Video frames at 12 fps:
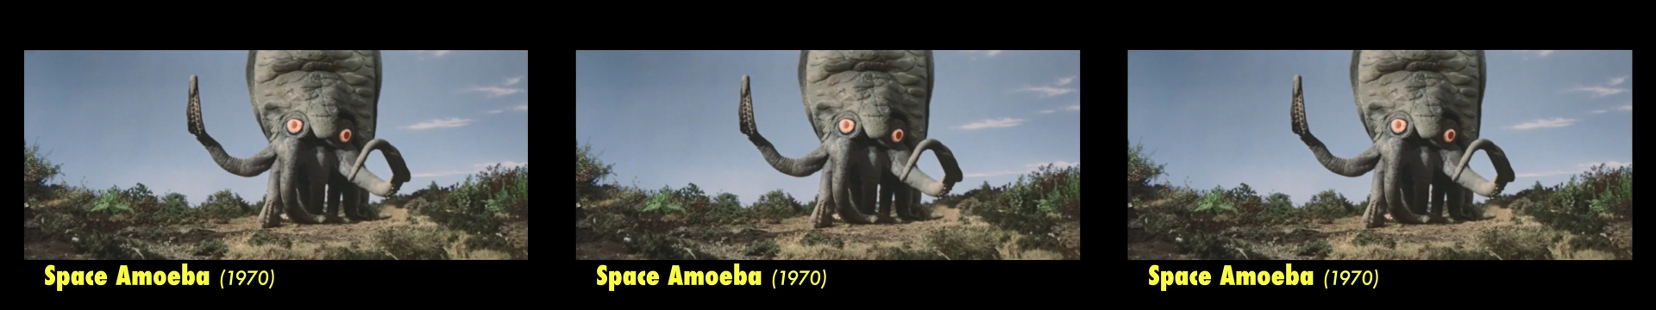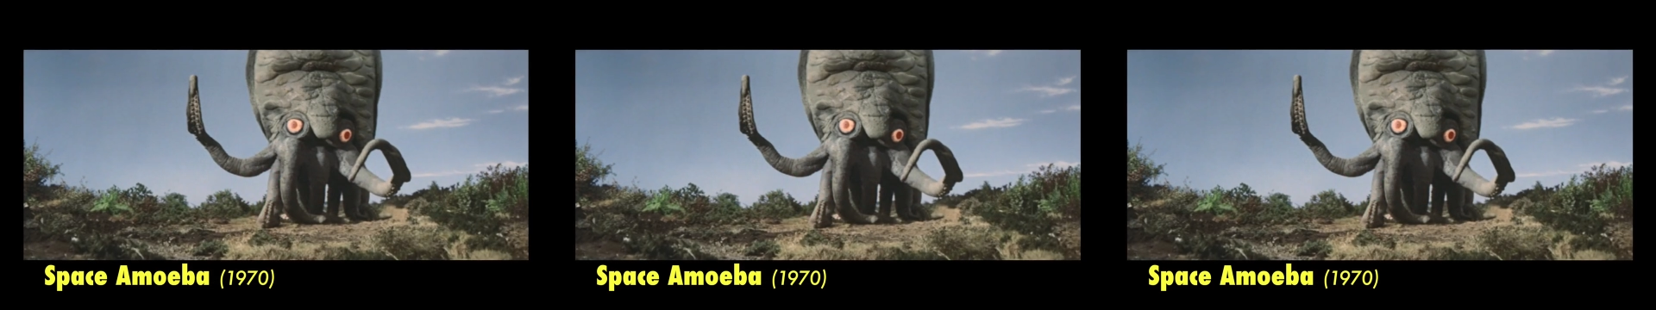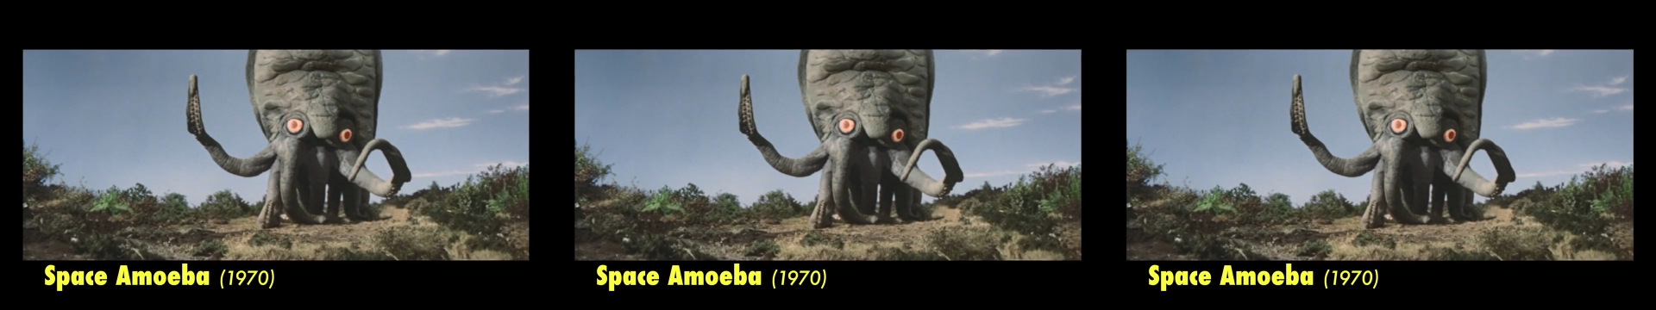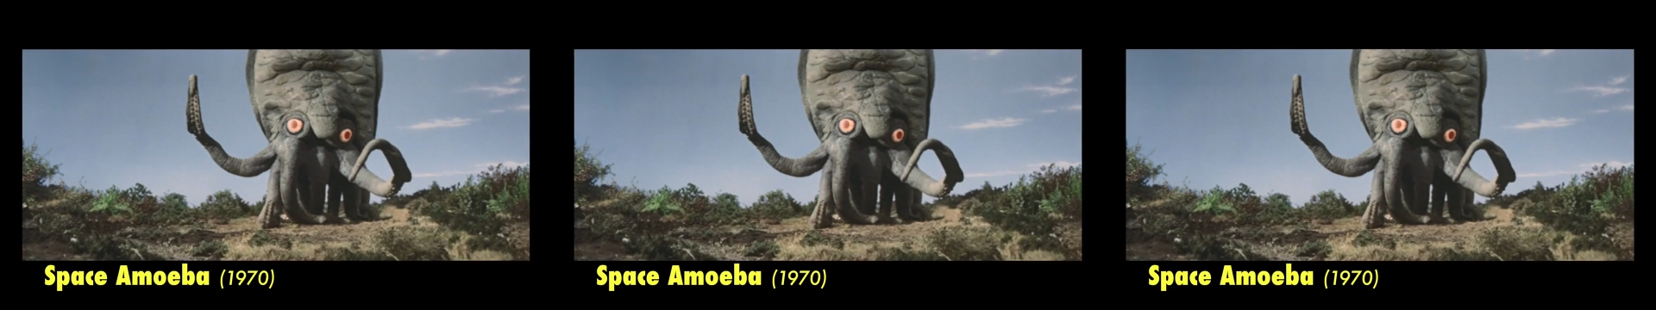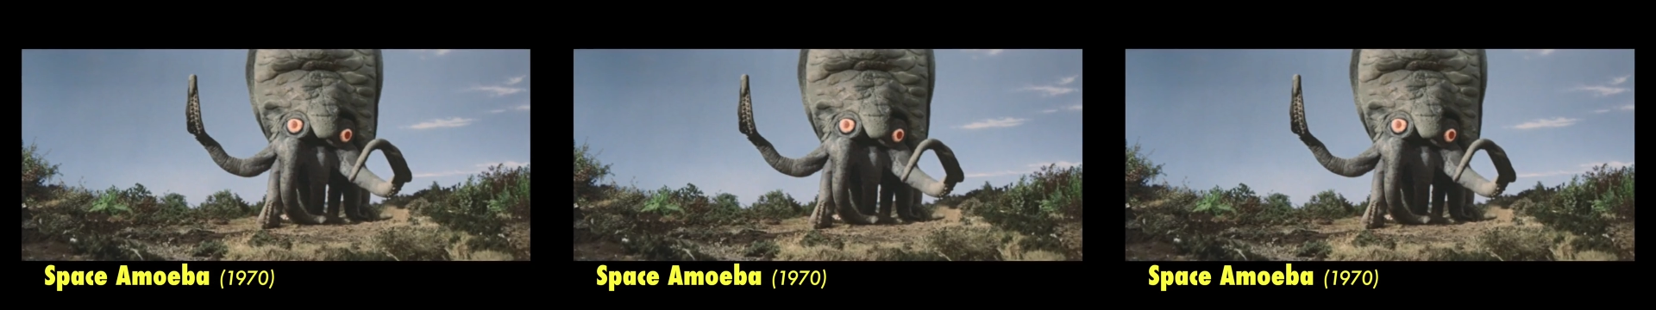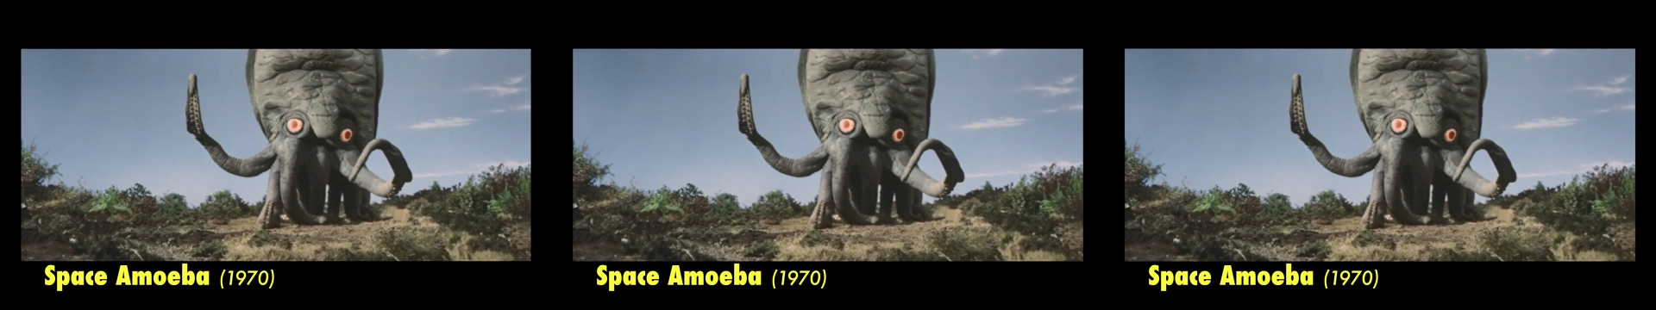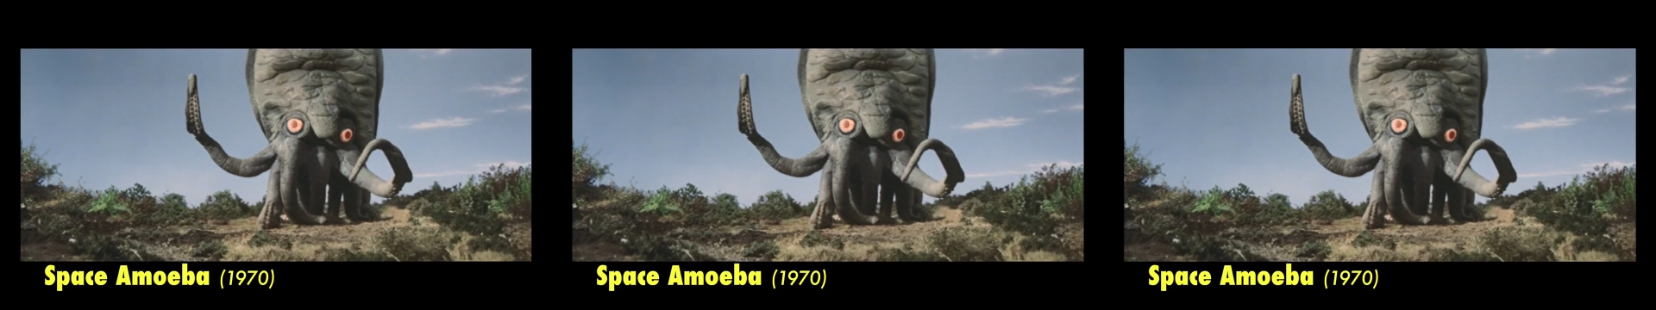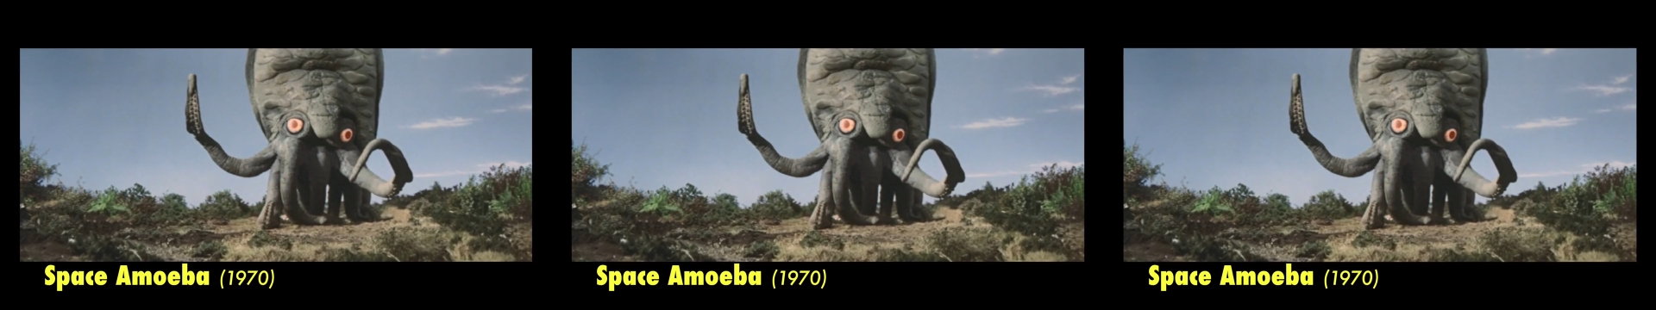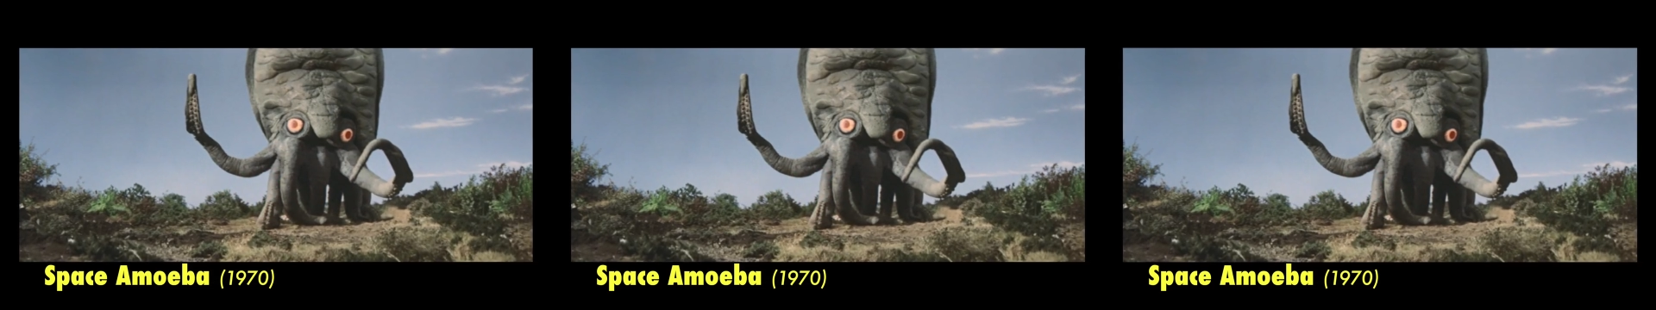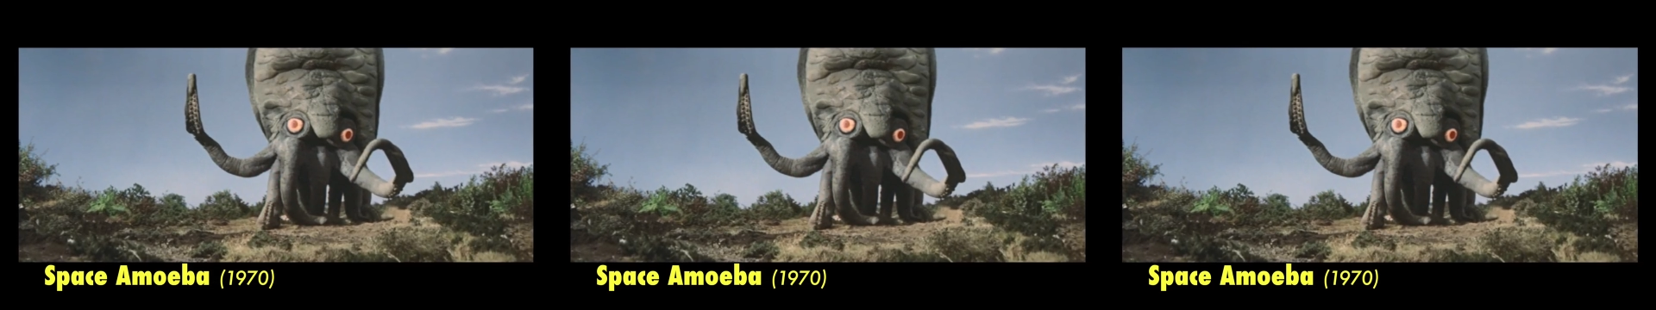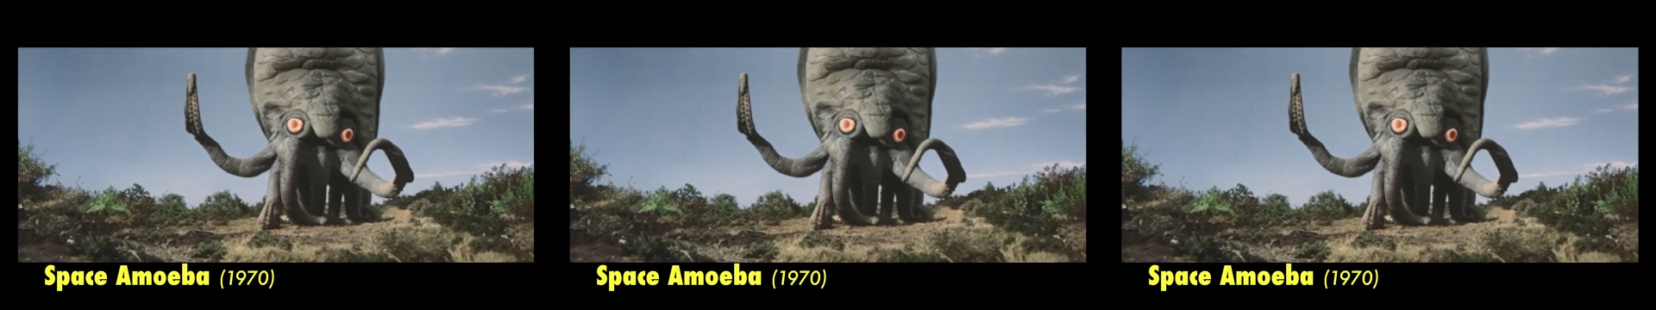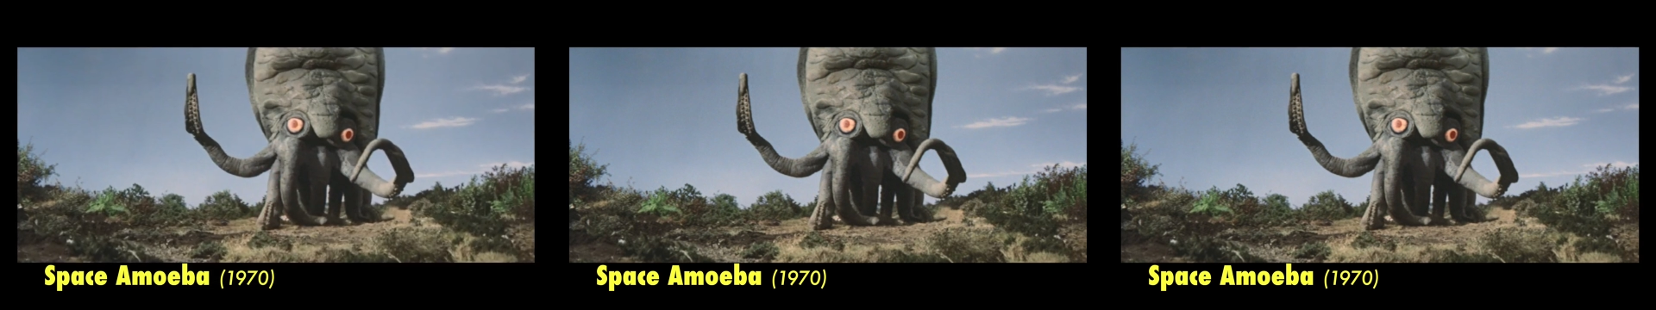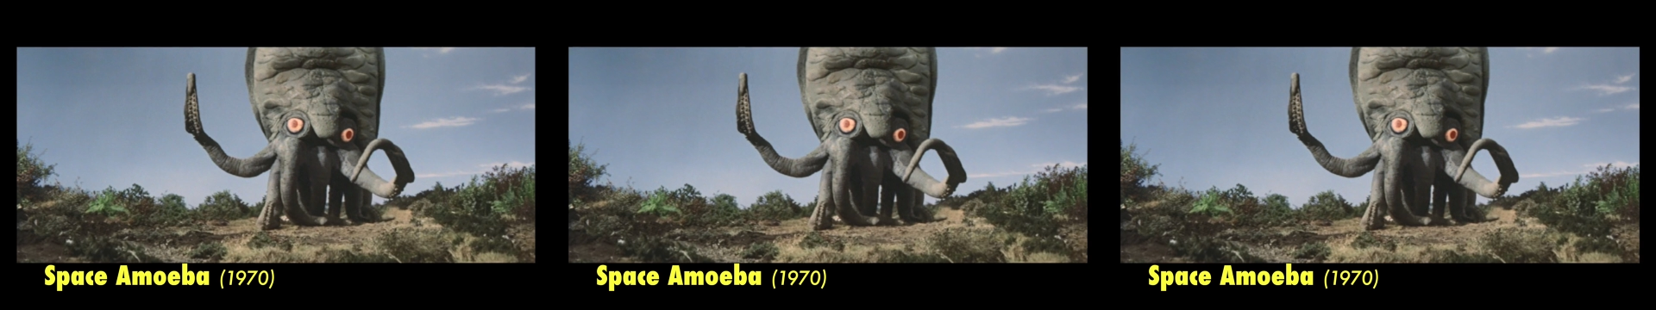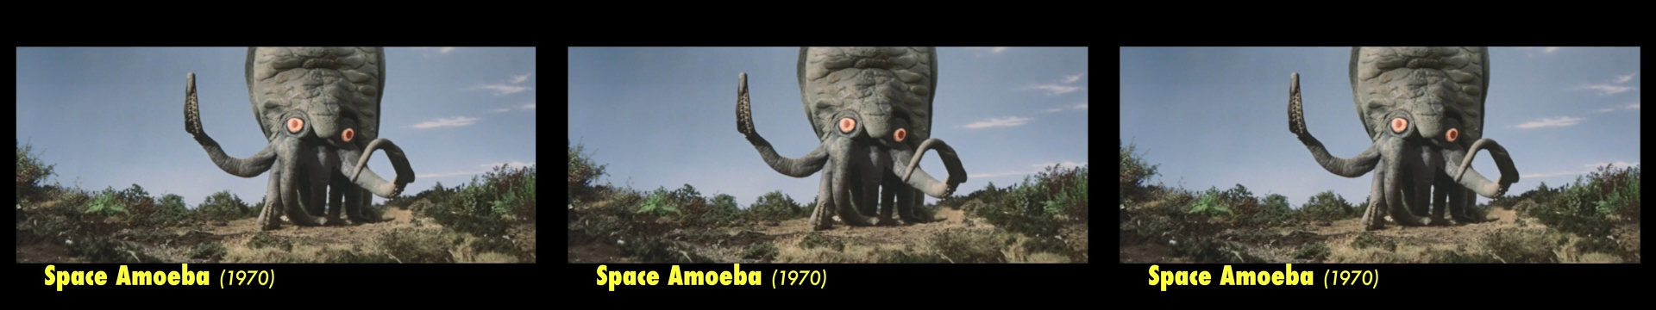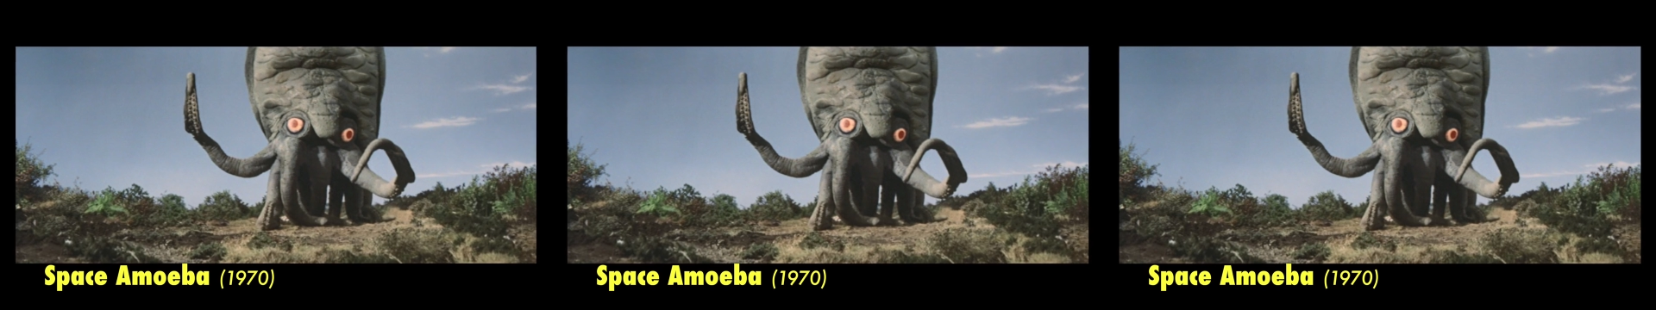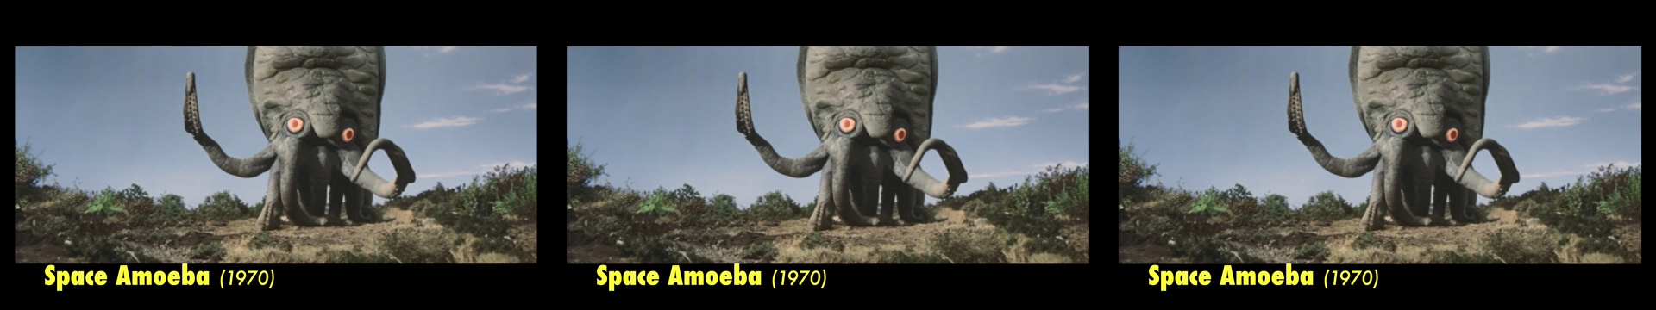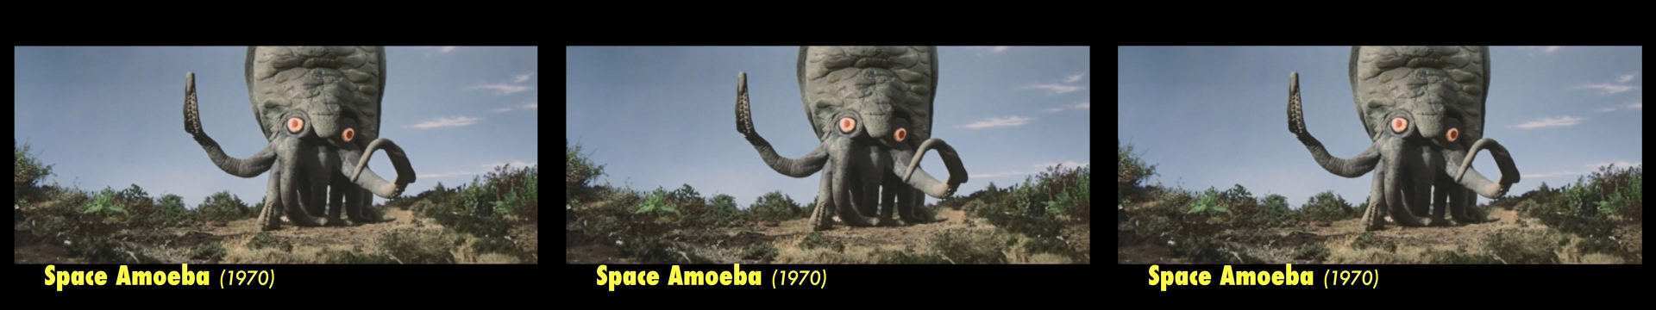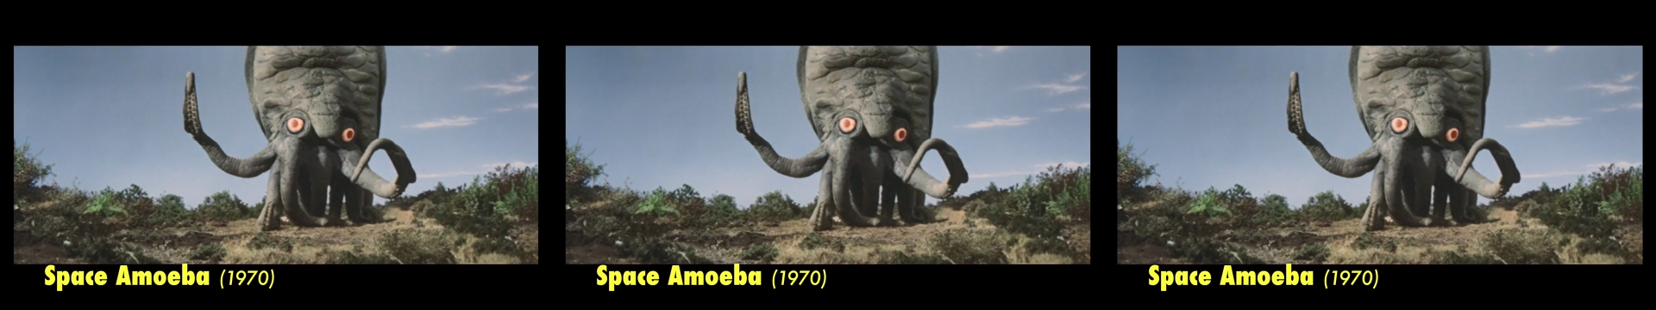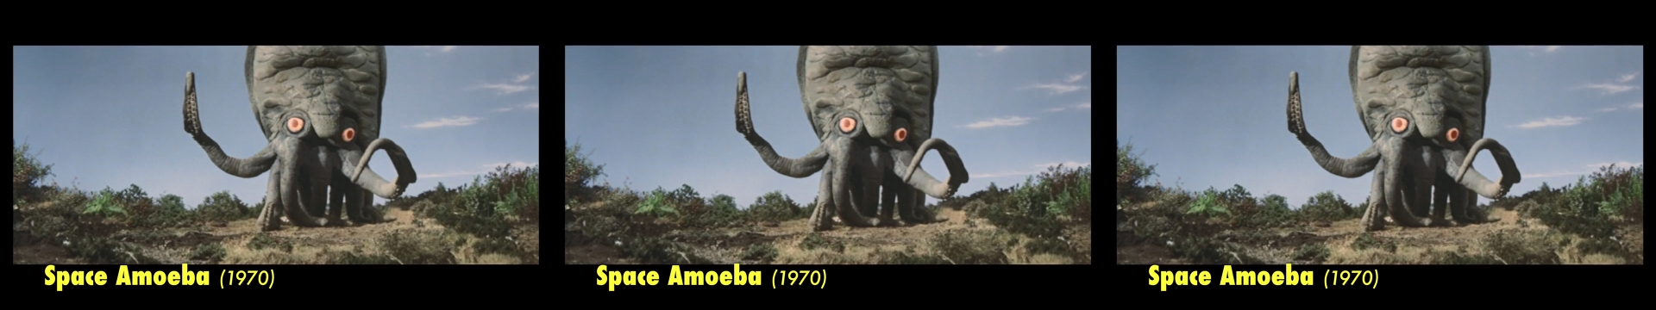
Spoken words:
Nobody's mouth can be seen.